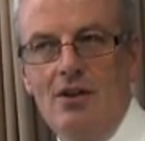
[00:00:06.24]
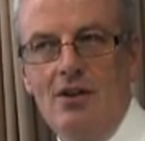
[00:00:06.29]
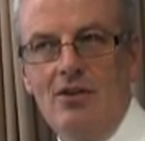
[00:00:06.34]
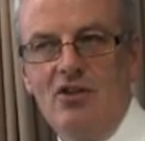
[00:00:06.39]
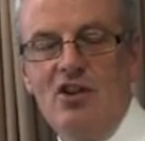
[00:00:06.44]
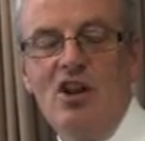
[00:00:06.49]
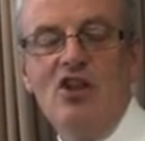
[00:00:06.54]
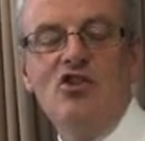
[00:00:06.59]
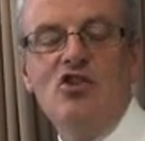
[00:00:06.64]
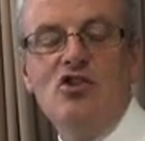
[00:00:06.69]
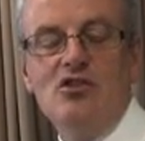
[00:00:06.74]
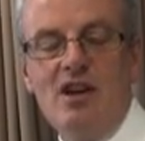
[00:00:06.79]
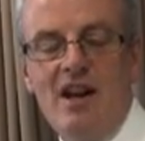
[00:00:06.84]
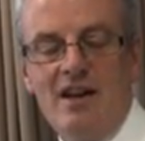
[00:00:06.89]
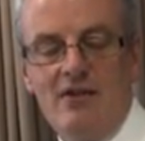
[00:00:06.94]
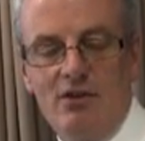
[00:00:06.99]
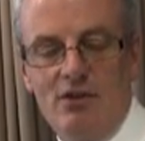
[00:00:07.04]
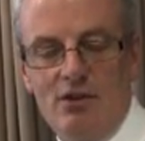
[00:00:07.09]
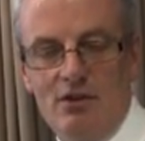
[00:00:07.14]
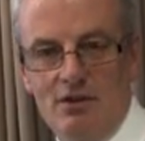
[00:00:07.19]
Solicitor
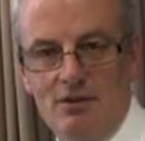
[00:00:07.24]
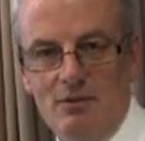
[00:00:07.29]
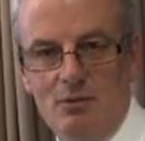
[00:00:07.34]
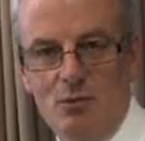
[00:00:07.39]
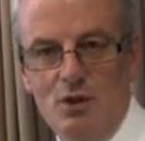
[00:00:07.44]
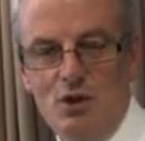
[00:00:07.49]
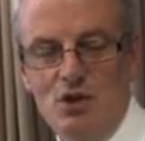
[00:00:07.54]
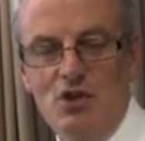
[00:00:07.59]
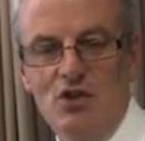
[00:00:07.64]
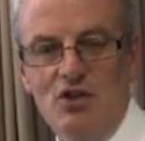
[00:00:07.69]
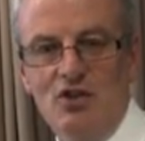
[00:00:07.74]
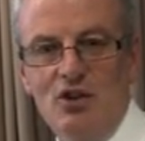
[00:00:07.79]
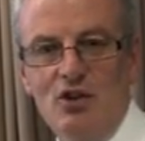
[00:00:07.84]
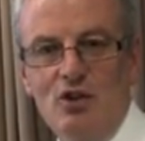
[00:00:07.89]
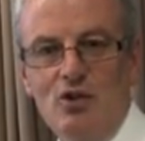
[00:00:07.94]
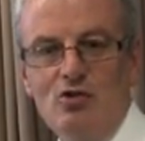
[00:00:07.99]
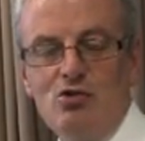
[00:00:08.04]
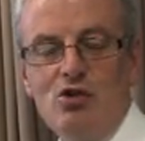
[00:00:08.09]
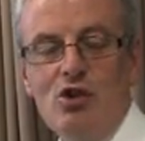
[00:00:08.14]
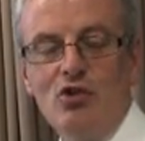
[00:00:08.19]
advocate, which is
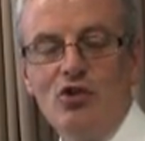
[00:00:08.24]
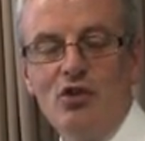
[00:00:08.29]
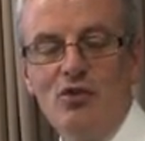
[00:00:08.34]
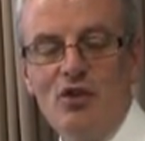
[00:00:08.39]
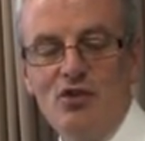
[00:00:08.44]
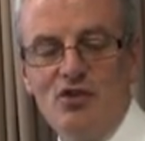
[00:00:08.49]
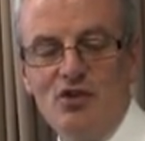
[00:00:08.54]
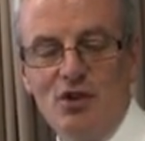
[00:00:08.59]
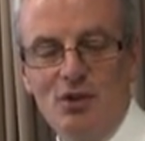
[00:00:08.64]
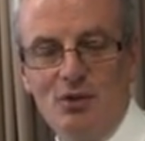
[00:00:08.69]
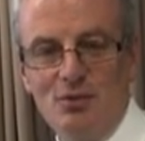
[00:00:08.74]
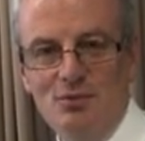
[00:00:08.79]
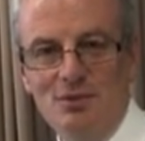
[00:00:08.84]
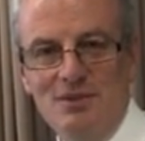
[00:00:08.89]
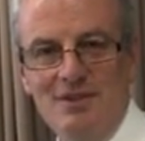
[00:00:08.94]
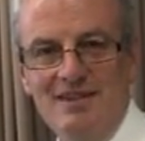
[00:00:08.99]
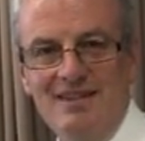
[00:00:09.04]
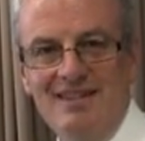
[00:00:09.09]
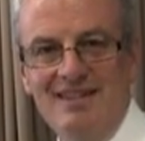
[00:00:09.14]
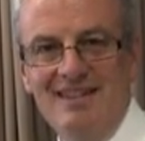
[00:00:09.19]
a cross of the two.
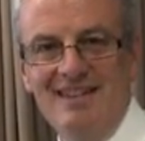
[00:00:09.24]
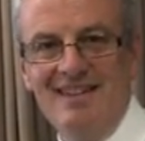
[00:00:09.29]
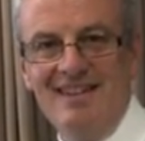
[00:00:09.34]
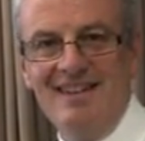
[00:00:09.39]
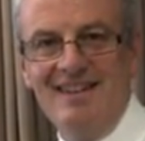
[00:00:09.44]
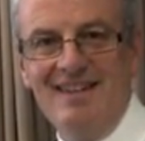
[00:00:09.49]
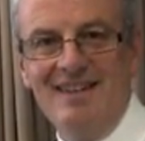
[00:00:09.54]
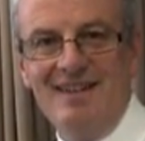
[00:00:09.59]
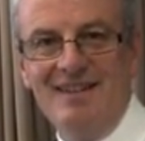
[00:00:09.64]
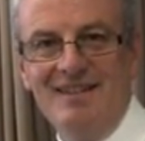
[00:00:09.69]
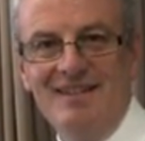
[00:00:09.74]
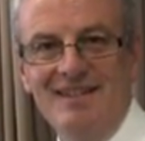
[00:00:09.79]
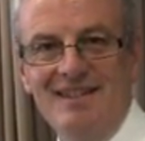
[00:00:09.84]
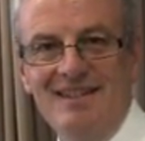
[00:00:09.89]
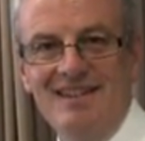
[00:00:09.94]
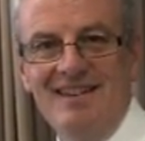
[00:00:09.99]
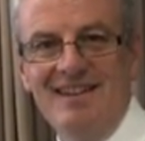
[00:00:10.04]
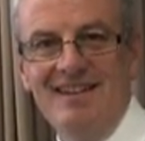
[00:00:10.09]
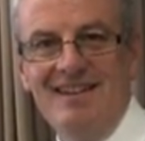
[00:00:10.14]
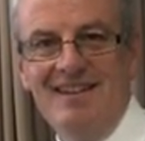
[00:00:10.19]
All right, and you
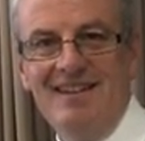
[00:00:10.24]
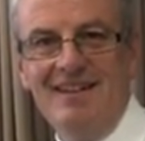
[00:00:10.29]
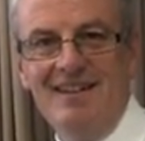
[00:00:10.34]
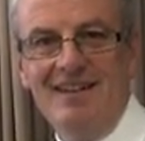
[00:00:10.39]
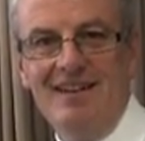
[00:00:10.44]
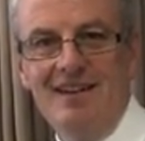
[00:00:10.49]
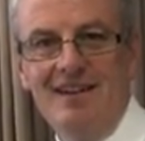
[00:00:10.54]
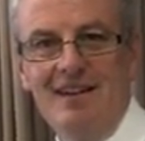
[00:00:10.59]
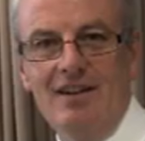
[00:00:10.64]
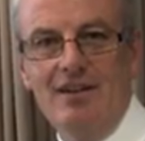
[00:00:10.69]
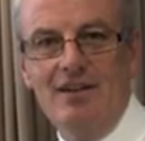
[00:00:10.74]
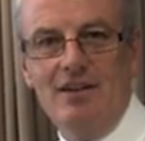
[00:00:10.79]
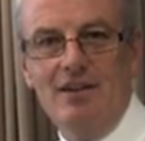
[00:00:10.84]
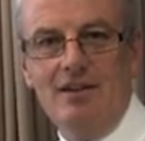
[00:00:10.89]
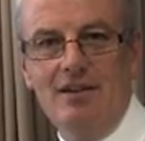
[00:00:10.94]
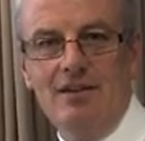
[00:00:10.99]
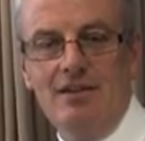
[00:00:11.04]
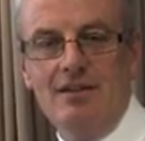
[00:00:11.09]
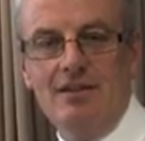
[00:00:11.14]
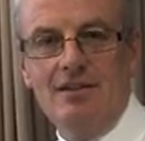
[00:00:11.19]
work for a large
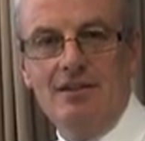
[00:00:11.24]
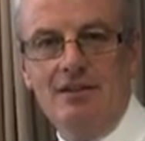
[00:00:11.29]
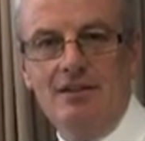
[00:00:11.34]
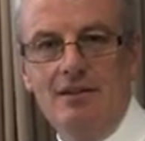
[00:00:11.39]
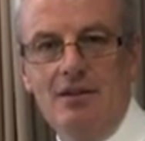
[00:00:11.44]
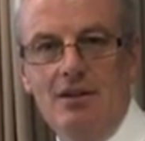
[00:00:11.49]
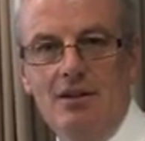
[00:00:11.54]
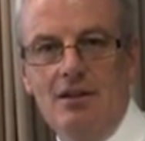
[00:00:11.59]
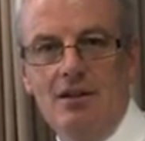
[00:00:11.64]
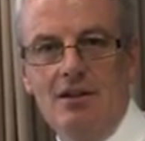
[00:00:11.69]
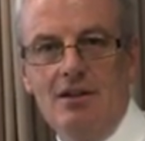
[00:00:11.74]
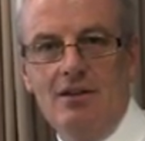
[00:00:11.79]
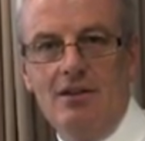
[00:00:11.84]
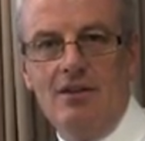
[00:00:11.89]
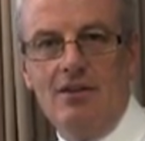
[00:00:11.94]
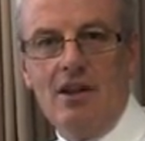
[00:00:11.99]
firm in England?